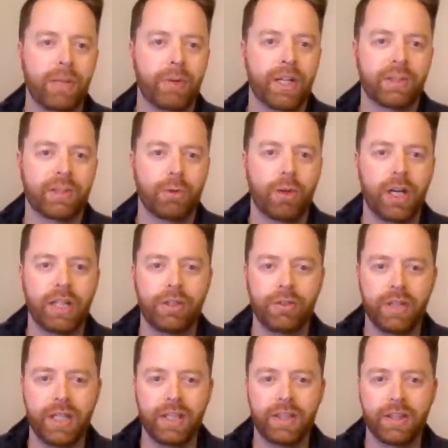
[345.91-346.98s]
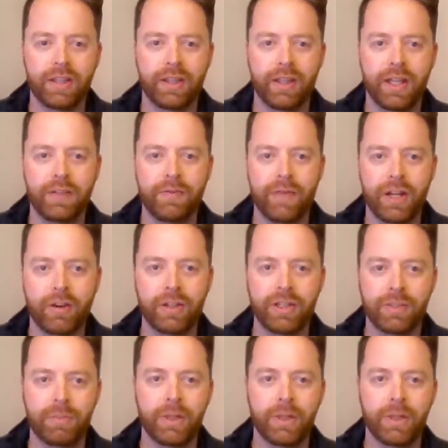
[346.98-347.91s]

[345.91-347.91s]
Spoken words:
ways quite unique and varied,